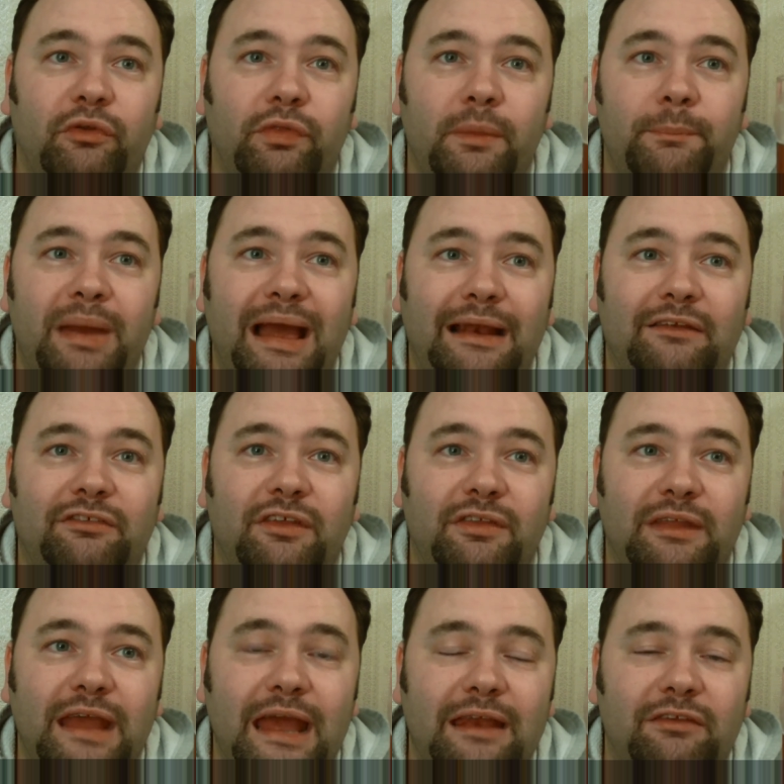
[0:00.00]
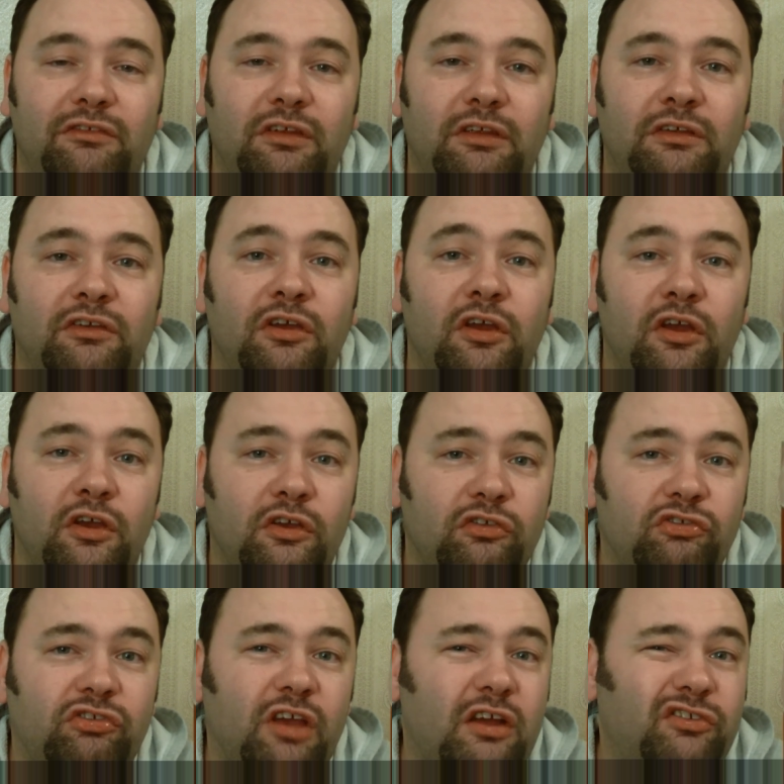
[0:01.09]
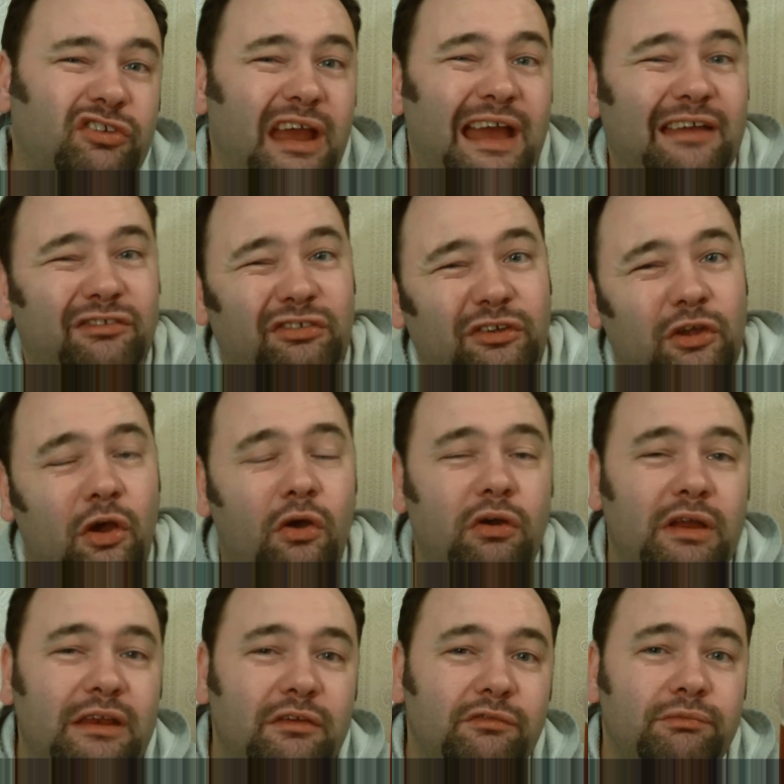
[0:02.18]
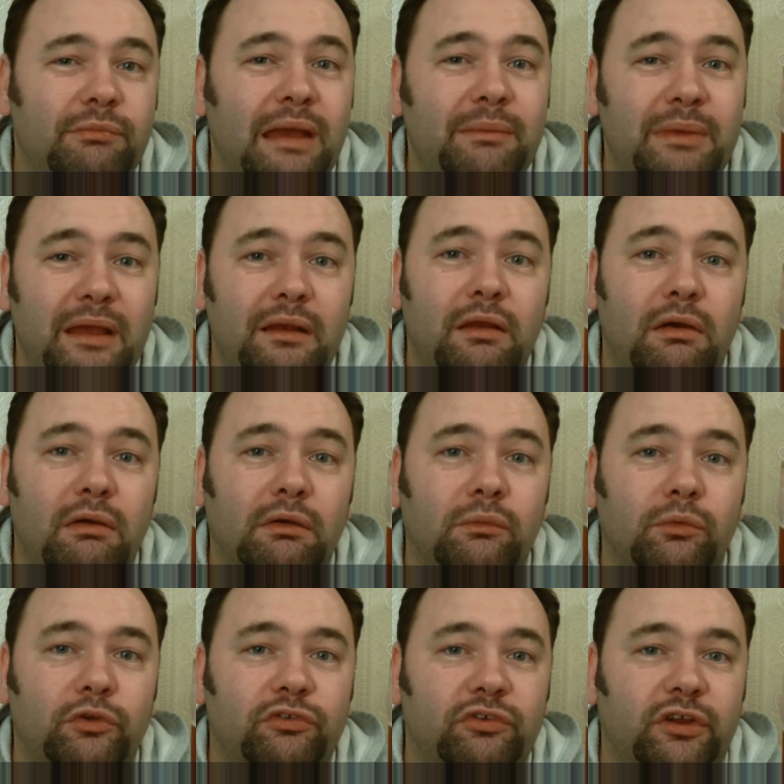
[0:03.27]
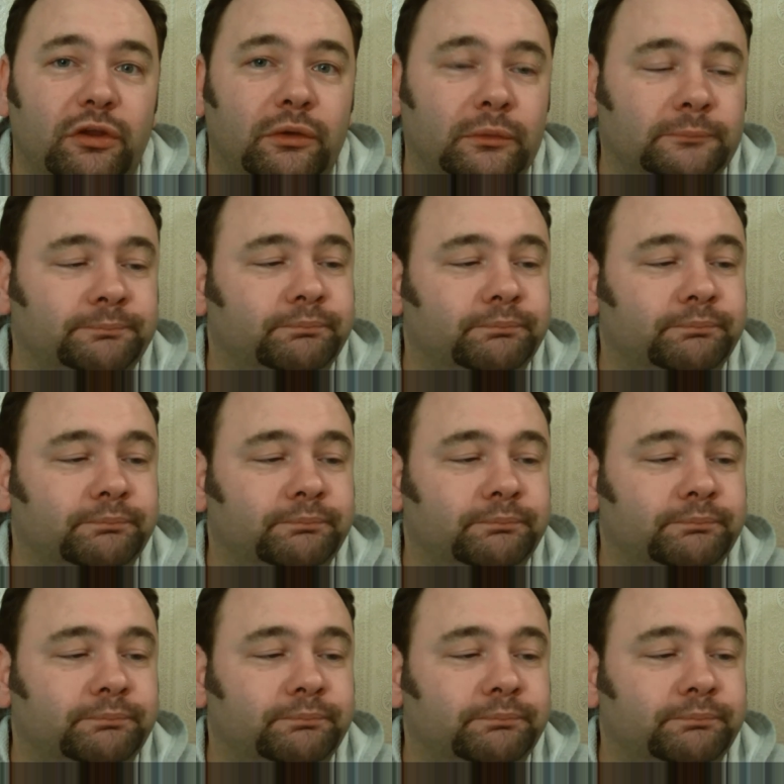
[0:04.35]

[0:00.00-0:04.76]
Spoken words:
on the palate at the end, such as kind of maybe a lager would do.